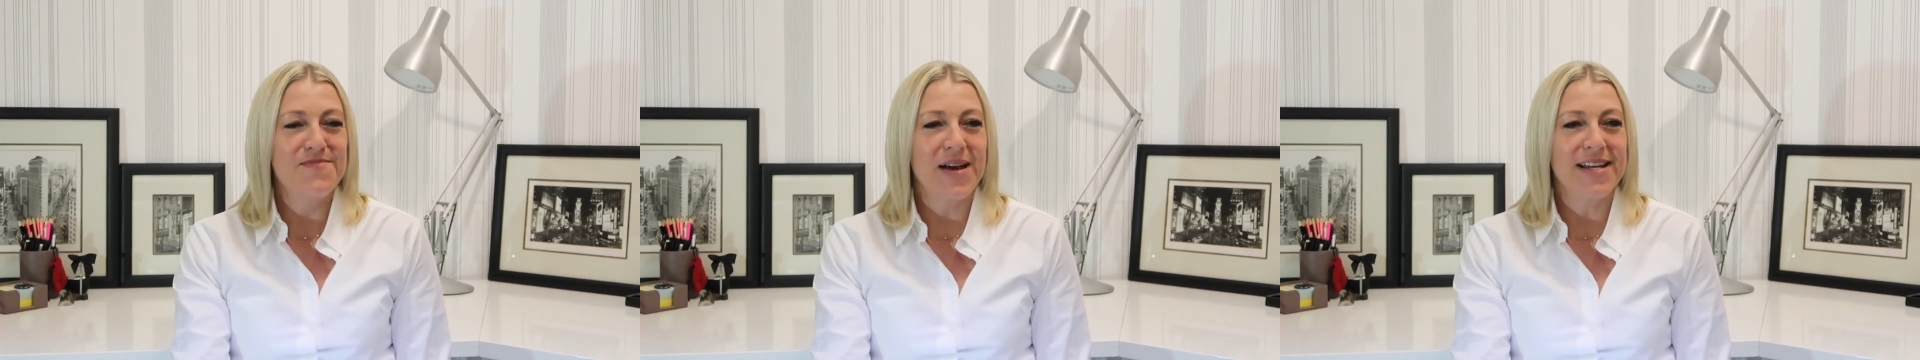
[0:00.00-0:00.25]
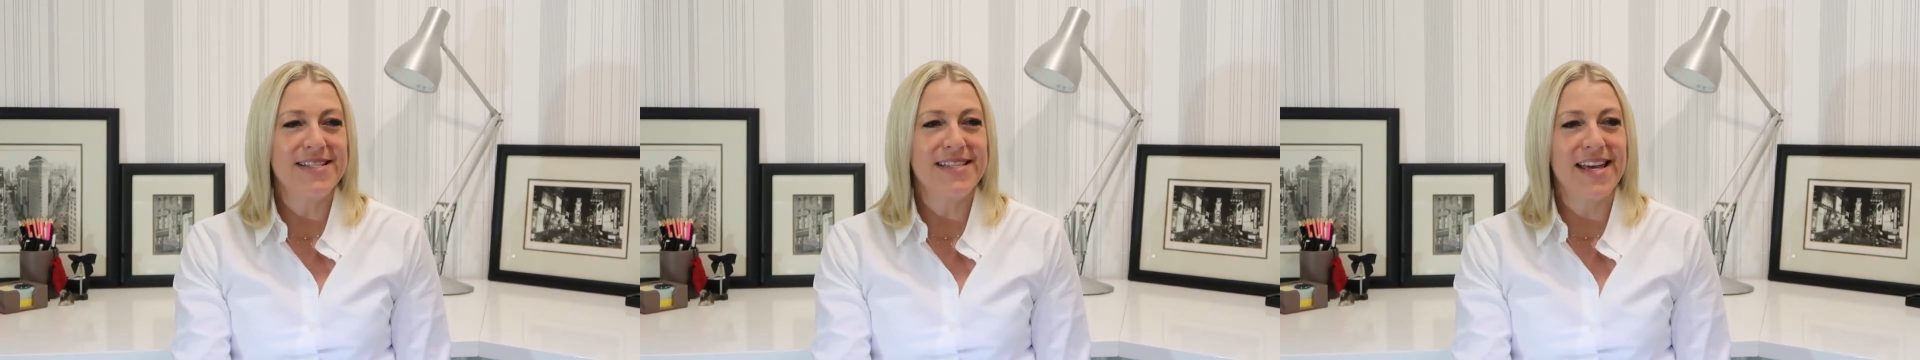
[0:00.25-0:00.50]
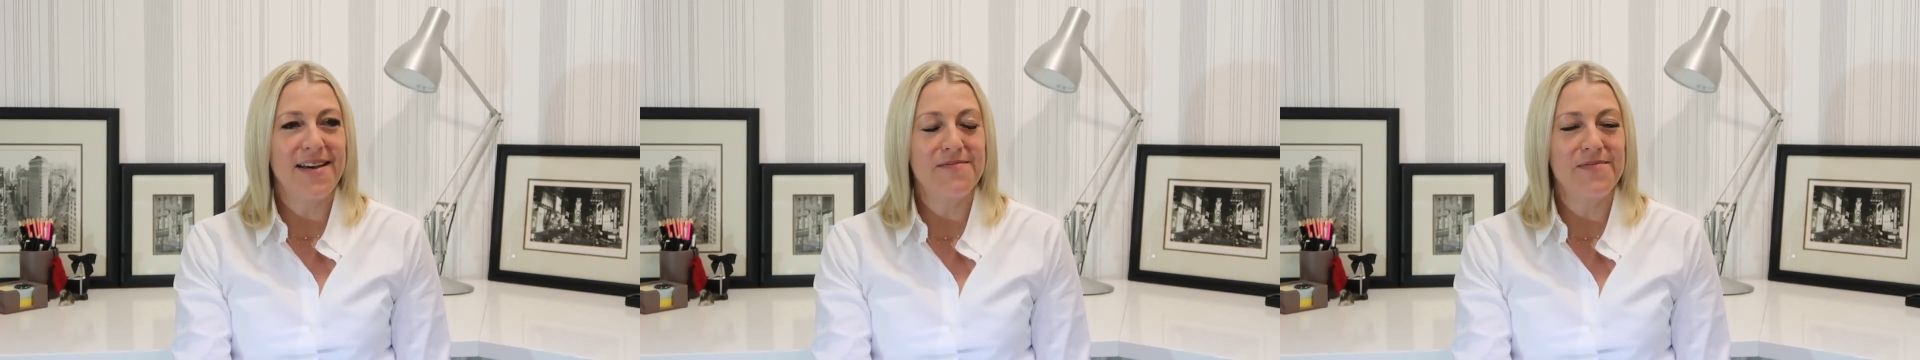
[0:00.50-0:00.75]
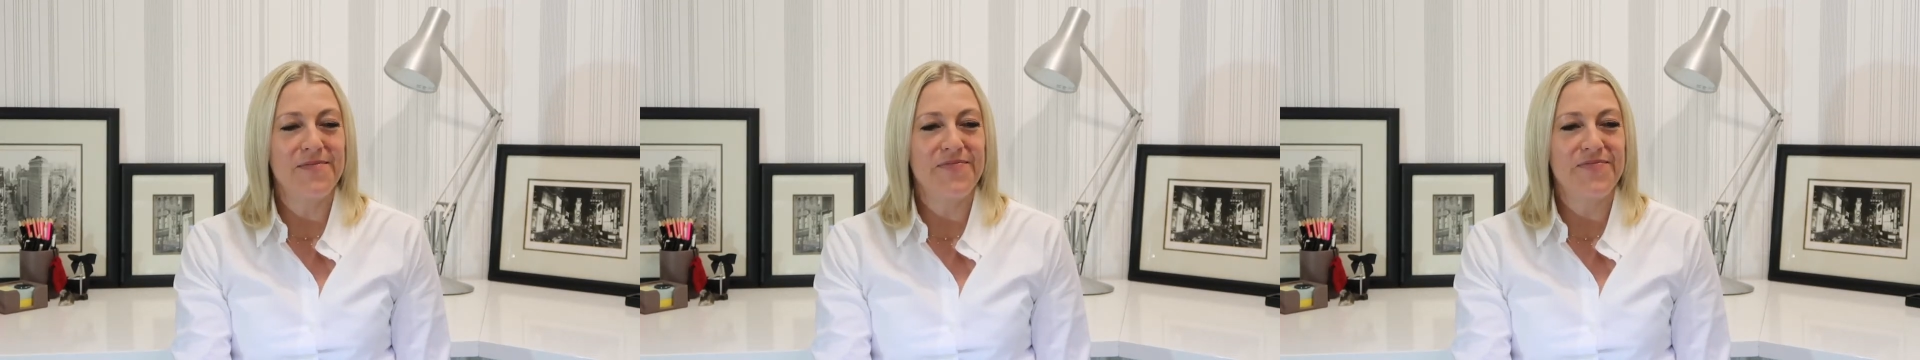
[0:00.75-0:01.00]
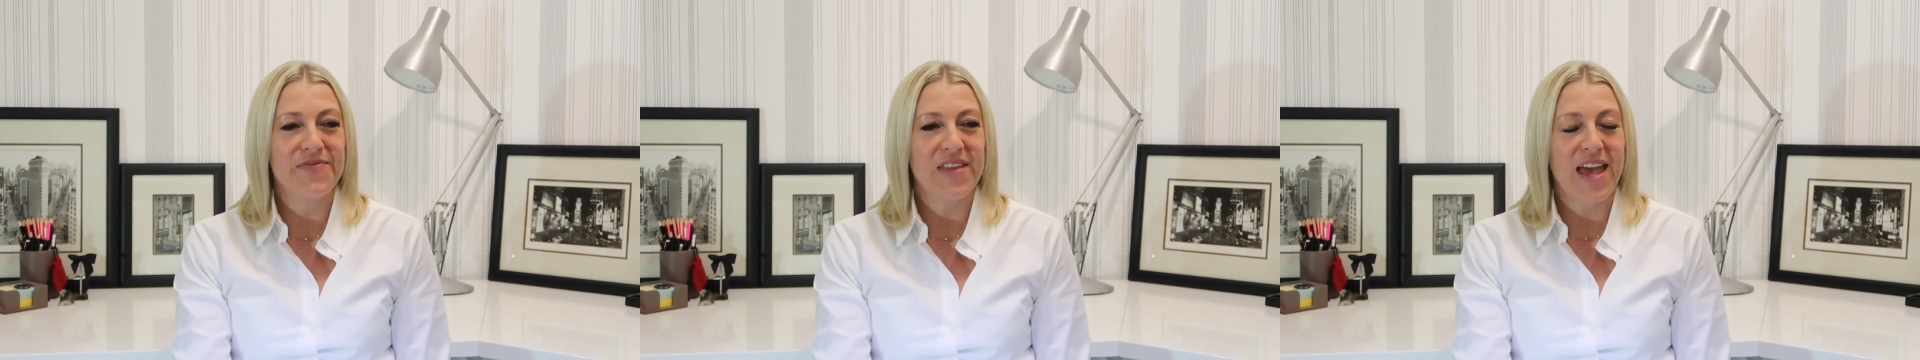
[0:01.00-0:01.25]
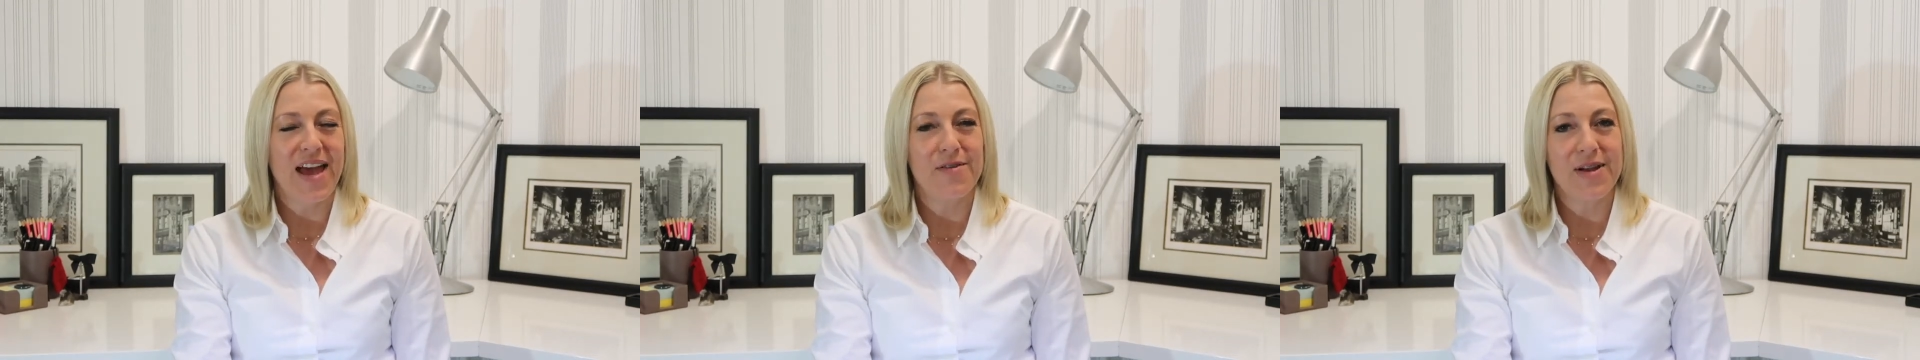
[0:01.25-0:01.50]

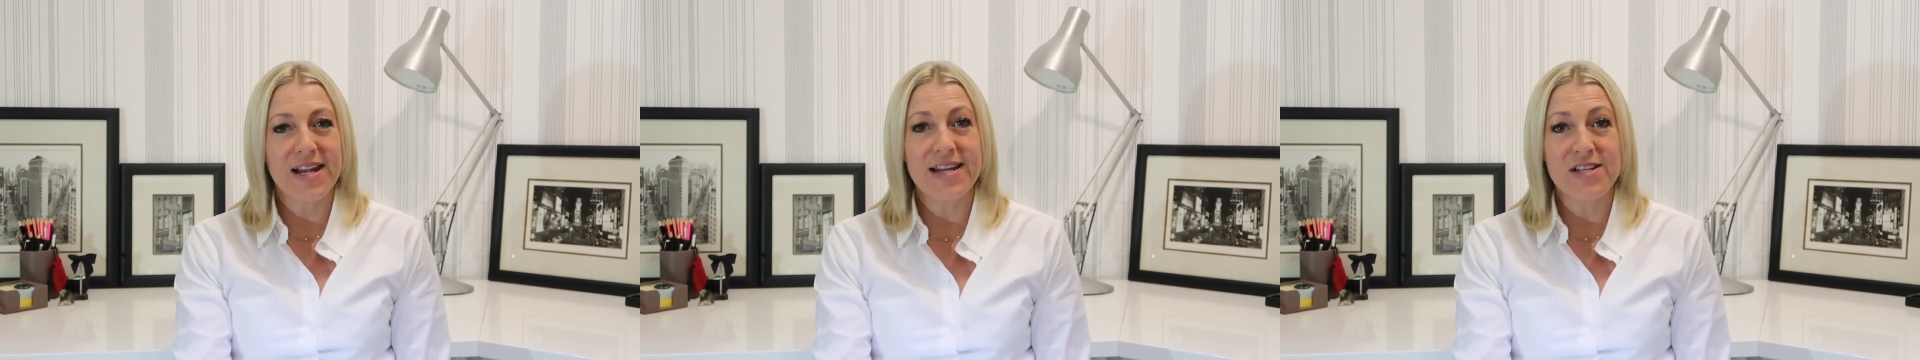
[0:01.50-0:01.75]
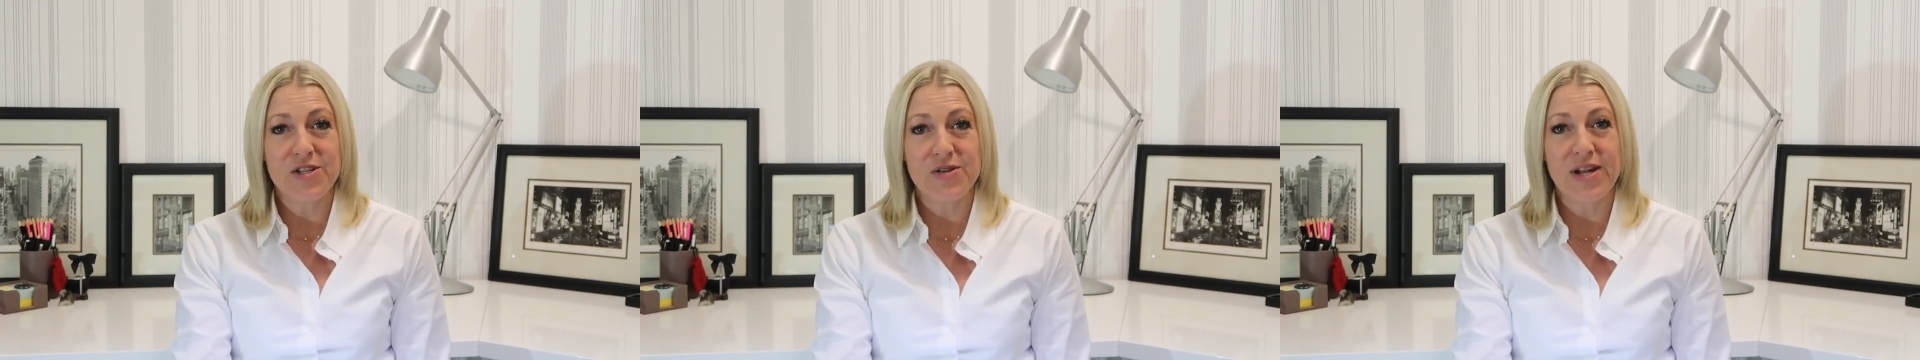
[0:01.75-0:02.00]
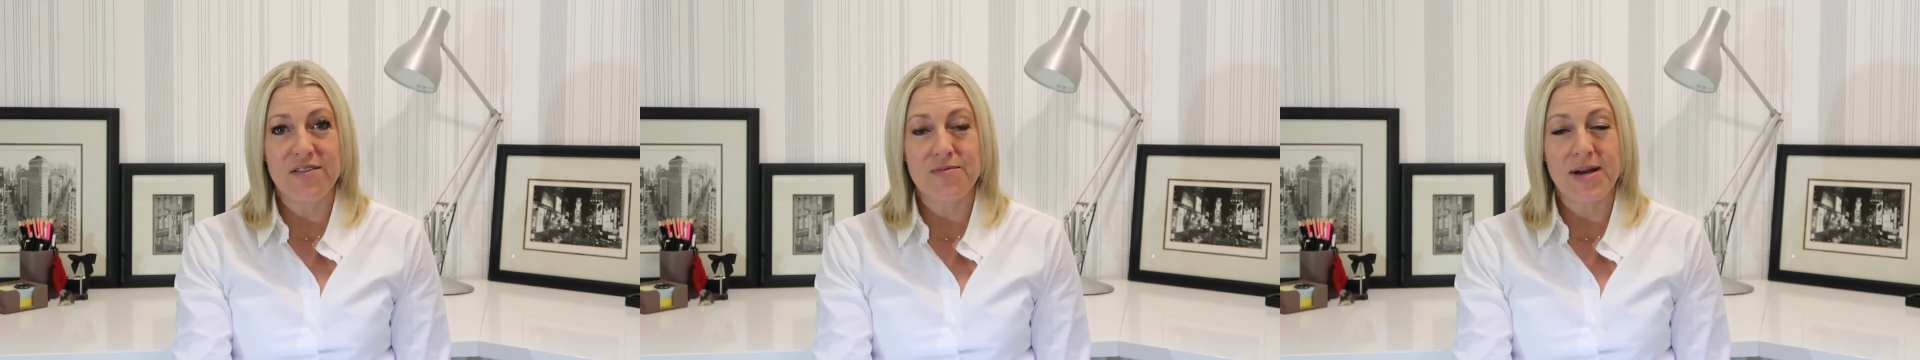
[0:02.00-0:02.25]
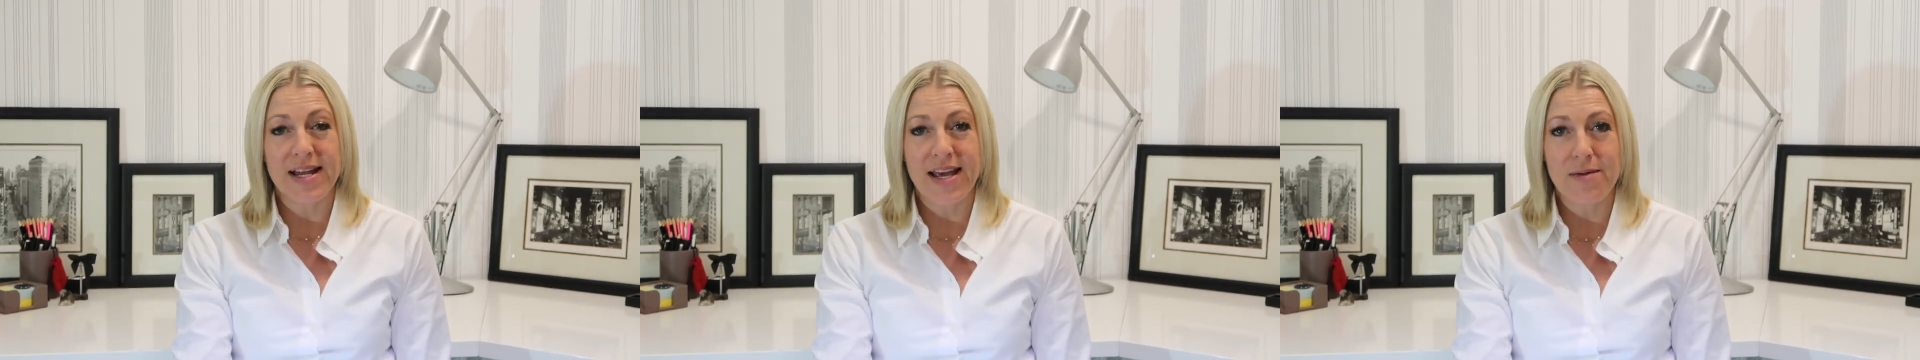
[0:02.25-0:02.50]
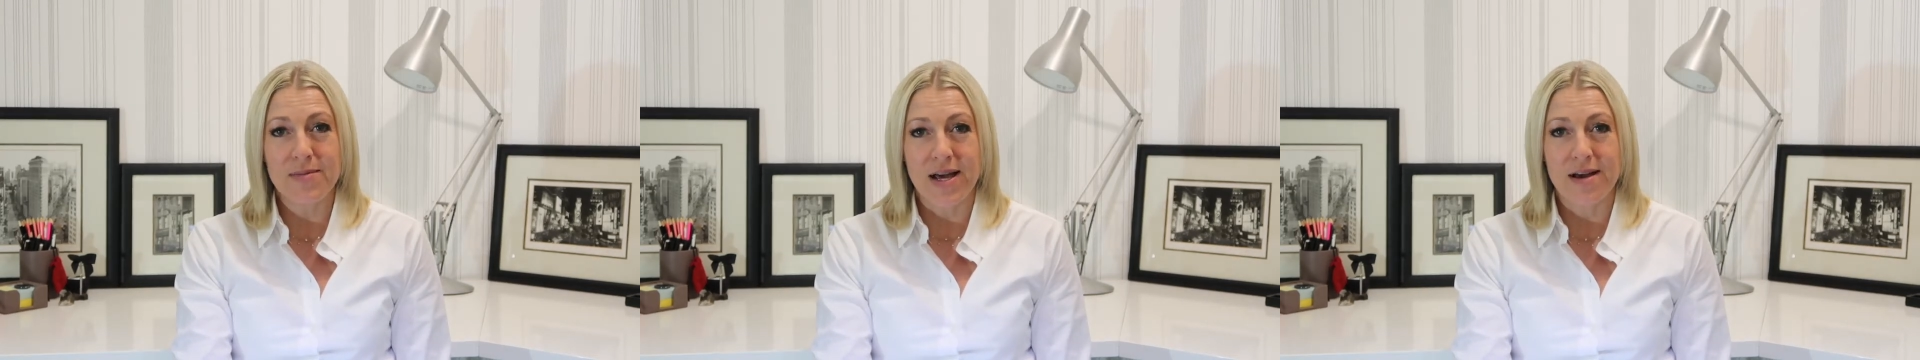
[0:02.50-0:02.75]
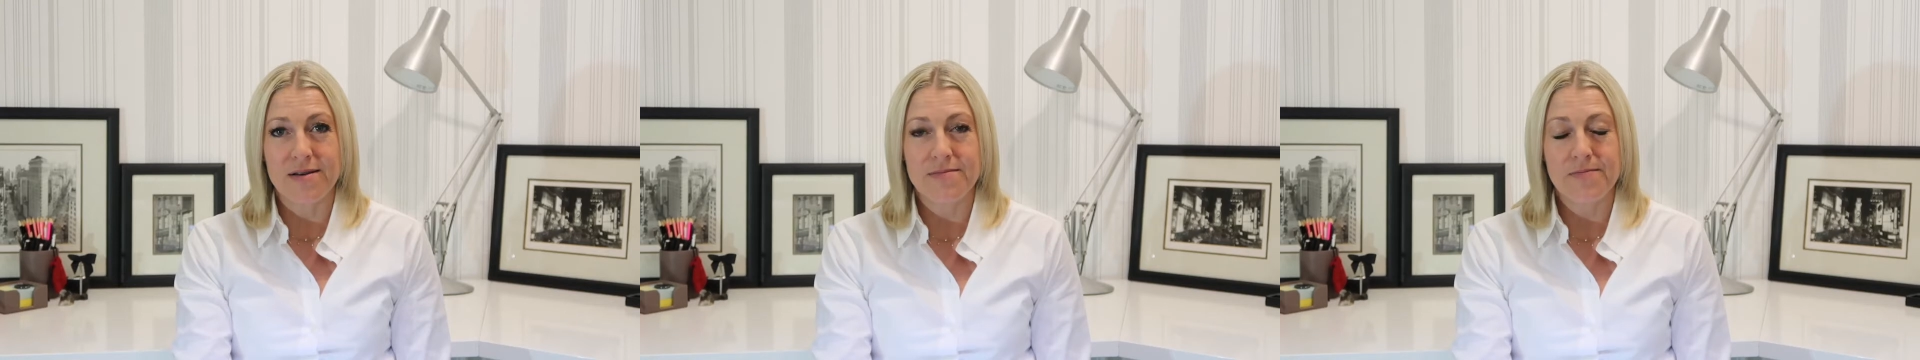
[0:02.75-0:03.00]
But I really do love my name
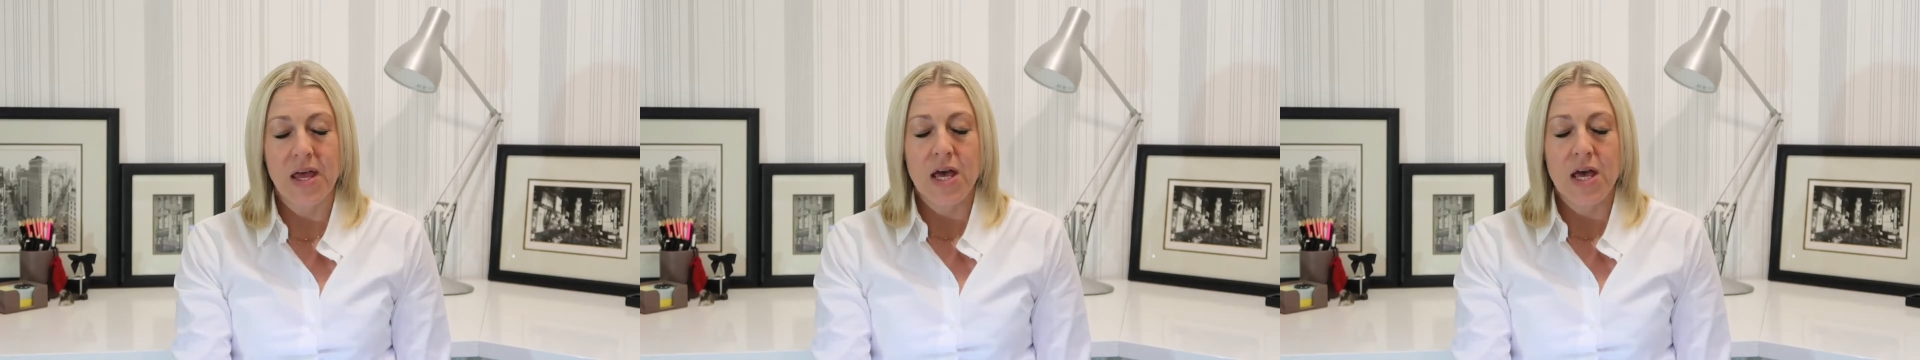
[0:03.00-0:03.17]
now.